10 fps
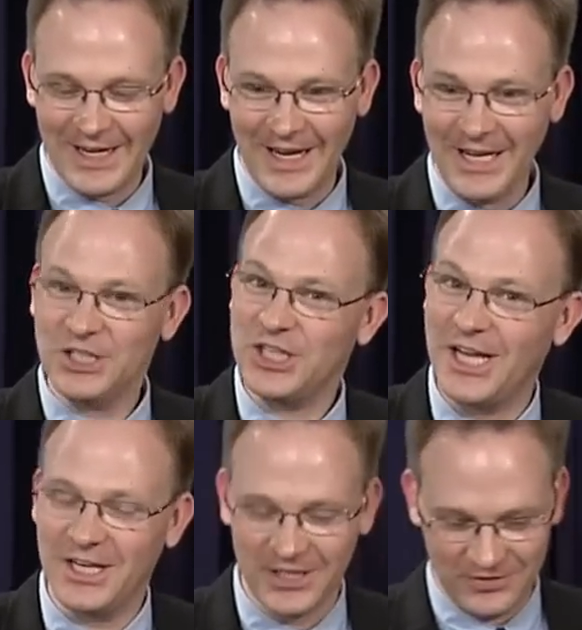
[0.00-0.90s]
And
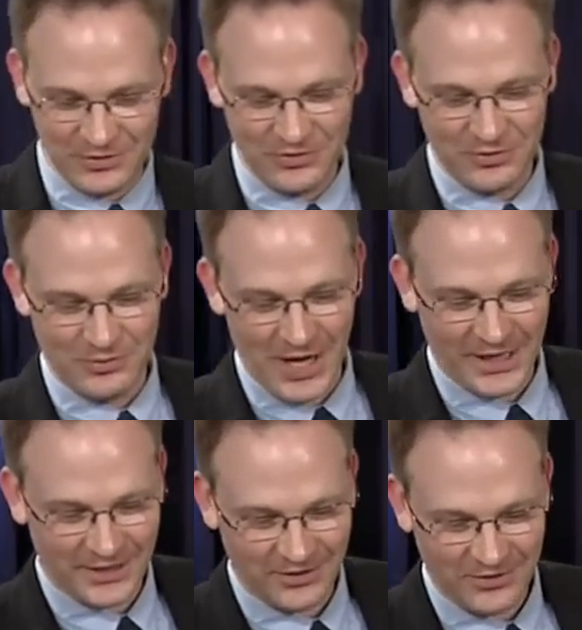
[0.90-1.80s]
China has used a
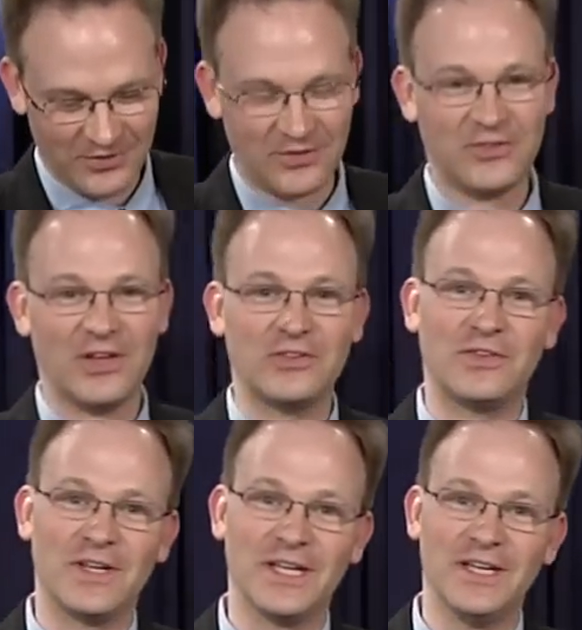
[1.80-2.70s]
rocket to
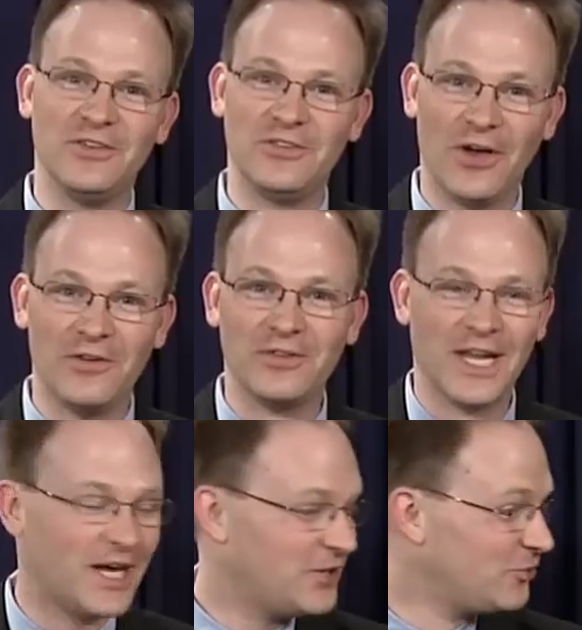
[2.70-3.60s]
successfully soft
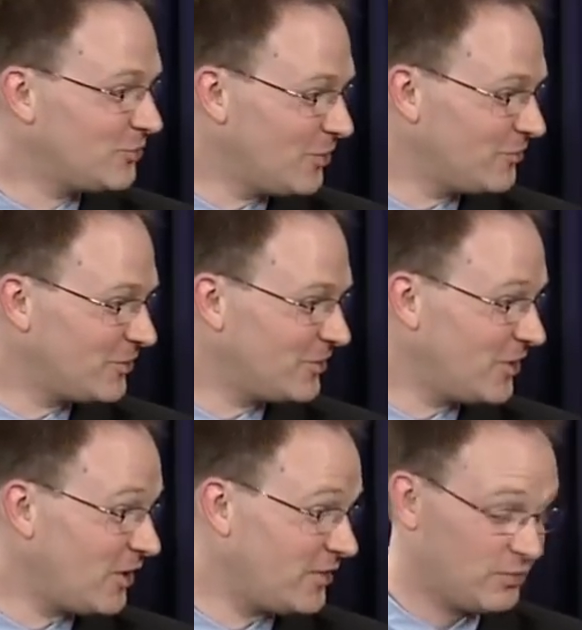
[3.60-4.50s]
land a rover
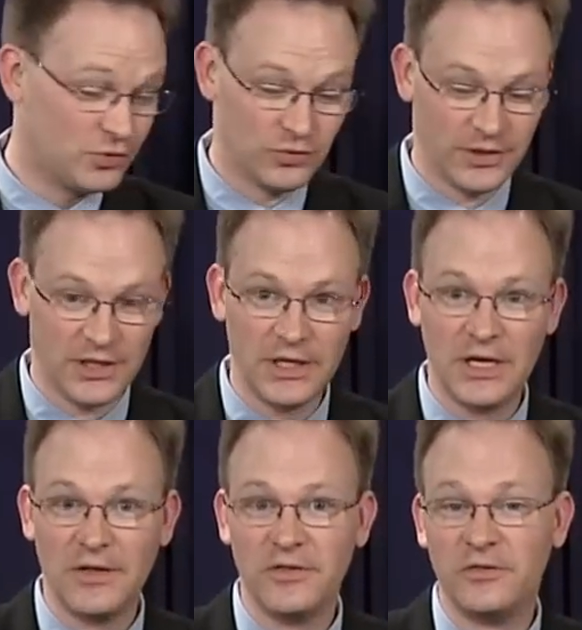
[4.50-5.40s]
on the moon.
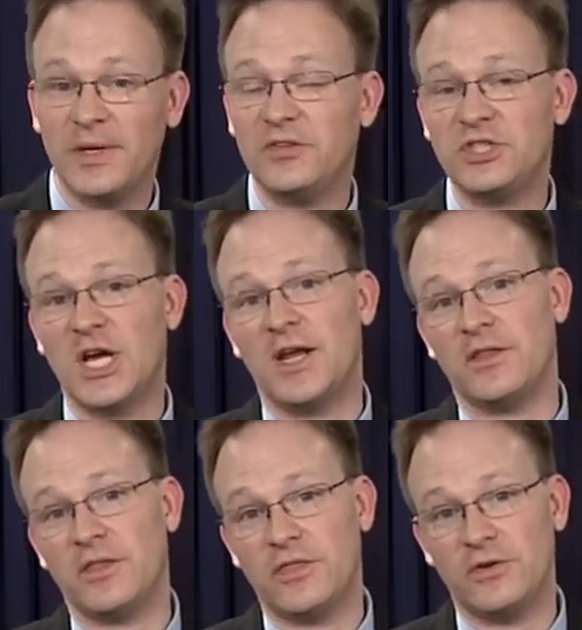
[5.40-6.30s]
This makes China
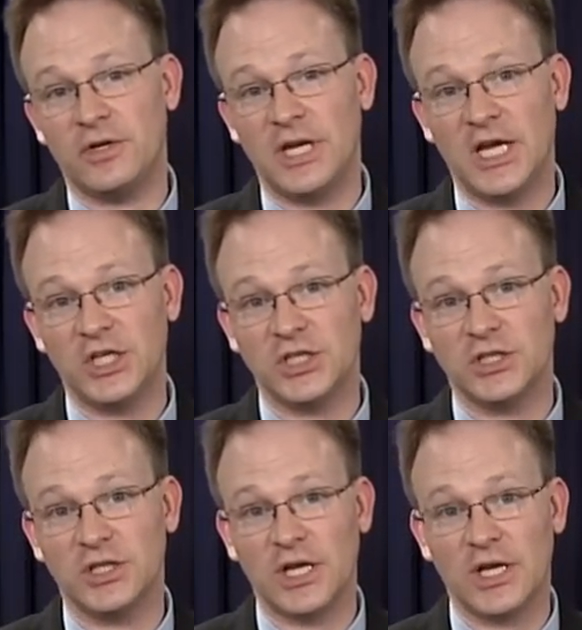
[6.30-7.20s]
the third
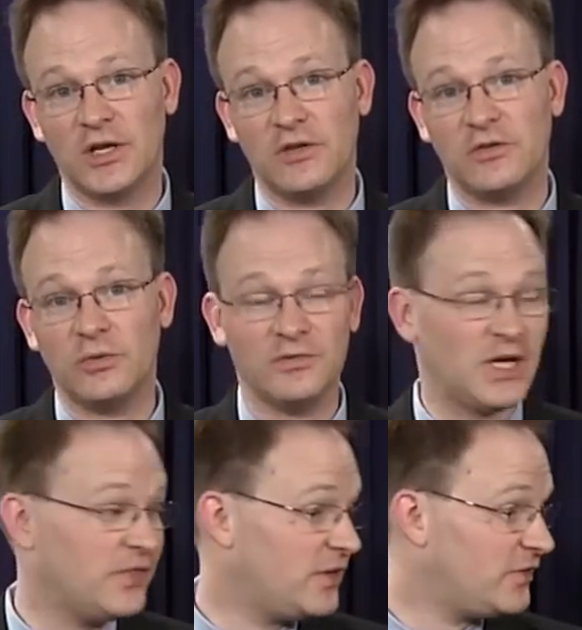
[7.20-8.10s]
nation to have
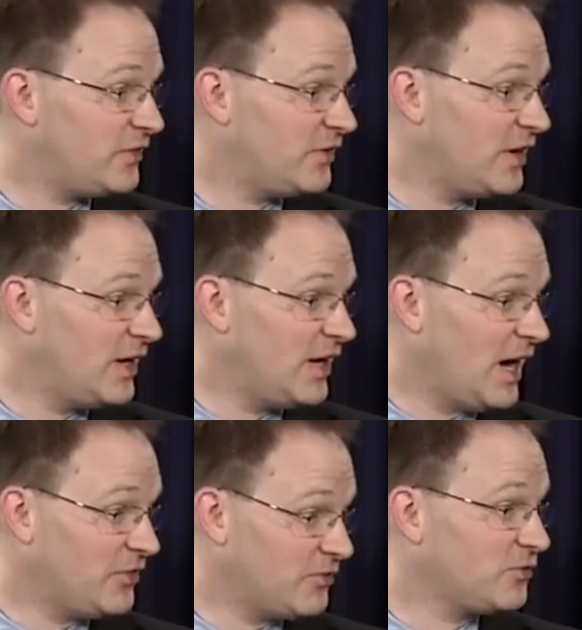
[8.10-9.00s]
done this.
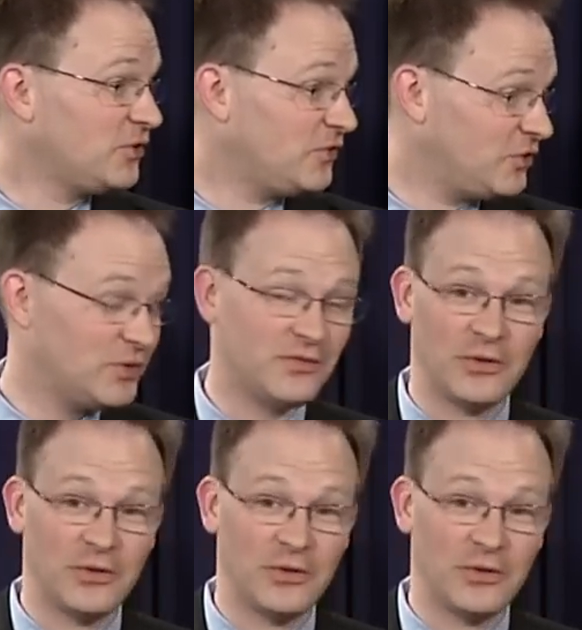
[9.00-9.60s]
And the first two of